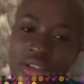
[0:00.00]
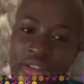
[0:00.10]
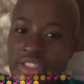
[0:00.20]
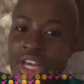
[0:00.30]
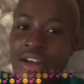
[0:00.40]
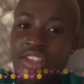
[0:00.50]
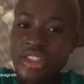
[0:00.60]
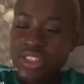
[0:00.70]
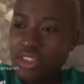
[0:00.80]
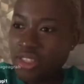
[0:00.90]

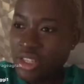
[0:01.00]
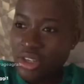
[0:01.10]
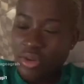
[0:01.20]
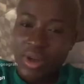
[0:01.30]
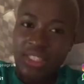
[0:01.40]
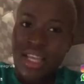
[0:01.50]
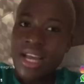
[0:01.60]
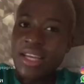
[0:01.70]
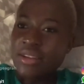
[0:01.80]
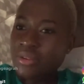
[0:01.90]
childish, kwasi a
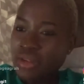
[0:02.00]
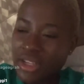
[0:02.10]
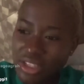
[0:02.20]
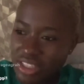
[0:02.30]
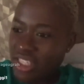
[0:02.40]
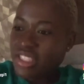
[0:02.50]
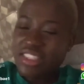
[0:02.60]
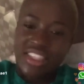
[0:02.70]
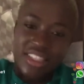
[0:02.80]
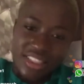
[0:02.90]
girl,
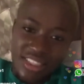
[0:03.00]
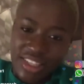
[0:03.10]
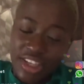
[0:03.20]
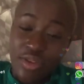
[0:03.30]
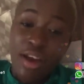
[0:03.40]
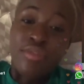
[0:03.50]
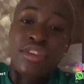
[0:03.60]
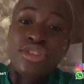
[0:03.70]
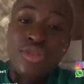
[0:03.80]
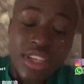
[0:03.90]
this. You are
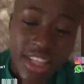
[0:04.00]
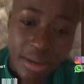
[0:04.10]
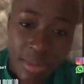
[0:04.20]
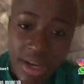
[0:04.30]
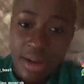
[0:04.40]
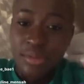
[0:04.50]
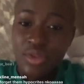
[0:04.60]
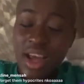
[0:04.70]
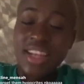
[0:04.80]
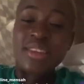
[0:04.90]
frustrated, madam. You
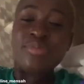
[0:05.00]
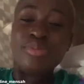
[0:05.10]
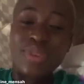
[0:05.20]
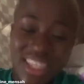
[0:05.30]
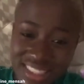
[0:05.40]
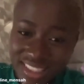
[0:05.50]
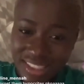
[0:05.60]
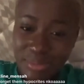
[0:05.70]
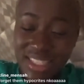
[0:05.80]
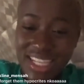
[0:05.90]
are depressed.
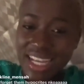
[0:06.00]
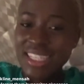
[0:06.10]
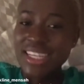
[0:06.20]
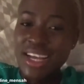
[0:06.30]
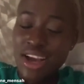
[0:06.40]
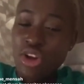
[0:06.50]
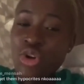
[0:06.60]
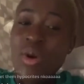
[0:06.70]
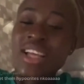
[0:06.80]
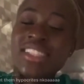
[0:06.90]
Masa, go
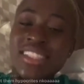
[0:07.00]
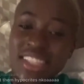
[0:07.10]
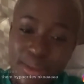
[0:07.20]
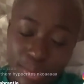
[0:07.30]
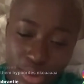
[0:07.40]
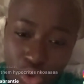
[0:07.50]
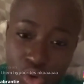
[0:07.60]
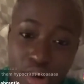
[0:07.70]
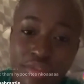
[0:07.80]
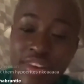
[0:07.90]
and sleep.
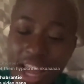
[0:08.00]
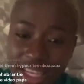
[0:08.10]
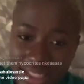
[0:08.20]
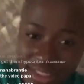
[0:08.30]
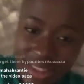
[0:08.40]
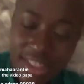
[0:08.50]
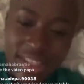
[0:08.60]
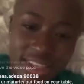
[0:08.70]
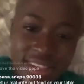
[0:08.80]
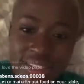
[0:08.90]
Go offline.
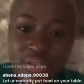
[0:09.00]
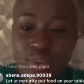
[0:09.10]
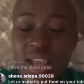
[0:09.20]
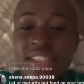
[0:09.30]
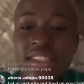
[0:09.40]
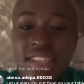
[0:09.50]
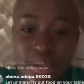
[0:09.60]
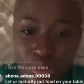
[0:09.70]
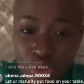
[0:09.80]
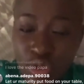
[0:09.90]
Go and
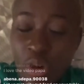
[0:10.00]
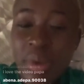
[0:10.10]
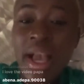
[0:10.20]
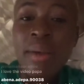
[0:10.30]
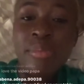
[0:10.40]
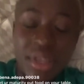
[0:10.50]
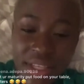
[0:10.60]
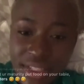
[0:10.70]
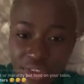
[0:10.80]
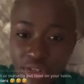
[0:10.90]
sleep. You'll not be happy.
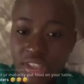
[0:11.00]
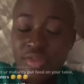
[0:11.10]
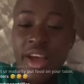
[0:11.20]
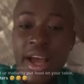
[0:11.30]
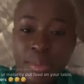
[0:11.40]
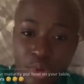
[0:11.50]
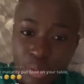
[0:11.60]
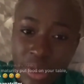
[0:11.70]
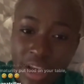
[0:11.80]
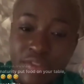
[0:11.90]
Because if you are happy,
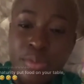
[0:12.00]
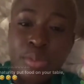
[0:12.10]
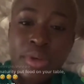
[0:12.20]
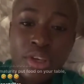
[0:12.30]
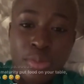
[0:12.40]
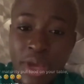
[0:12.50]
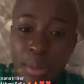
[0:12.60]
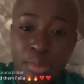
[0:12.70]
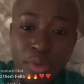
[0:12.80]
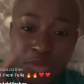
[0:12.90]
you'll be happy
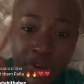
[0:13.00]
for